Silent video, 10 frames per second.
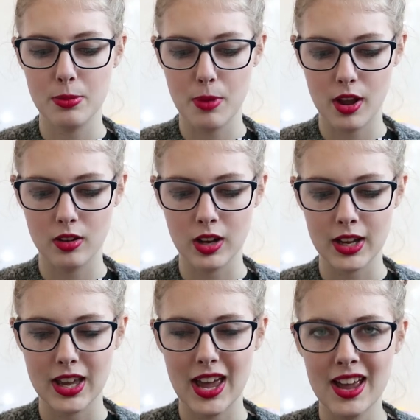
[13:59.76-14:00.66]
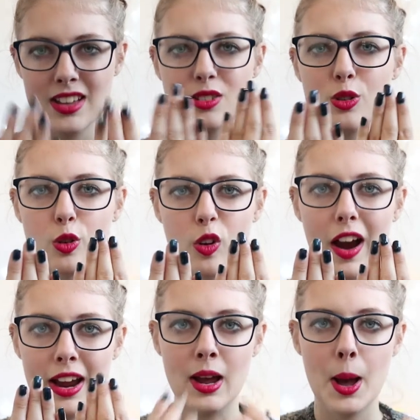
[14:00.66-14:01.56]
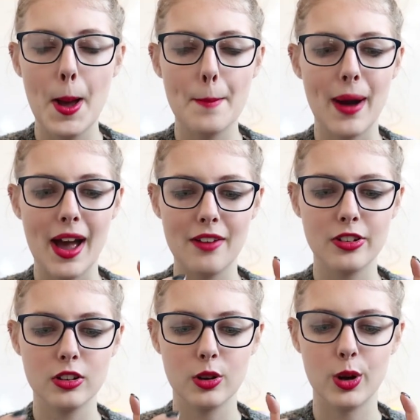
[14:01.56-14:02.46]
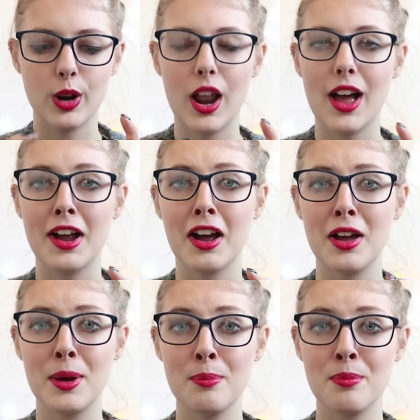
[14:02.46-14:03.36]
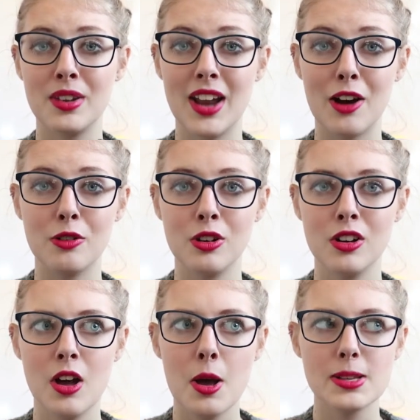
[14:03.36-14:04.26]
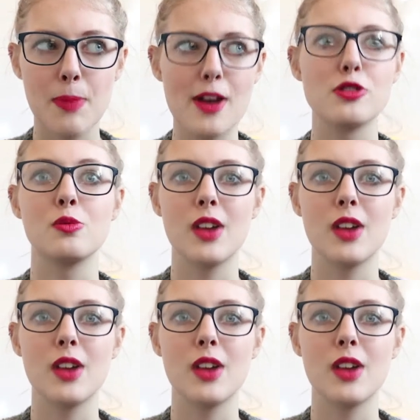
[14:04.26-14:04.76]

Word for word: with my own like kit. It's not great but I haven't got like um, nail special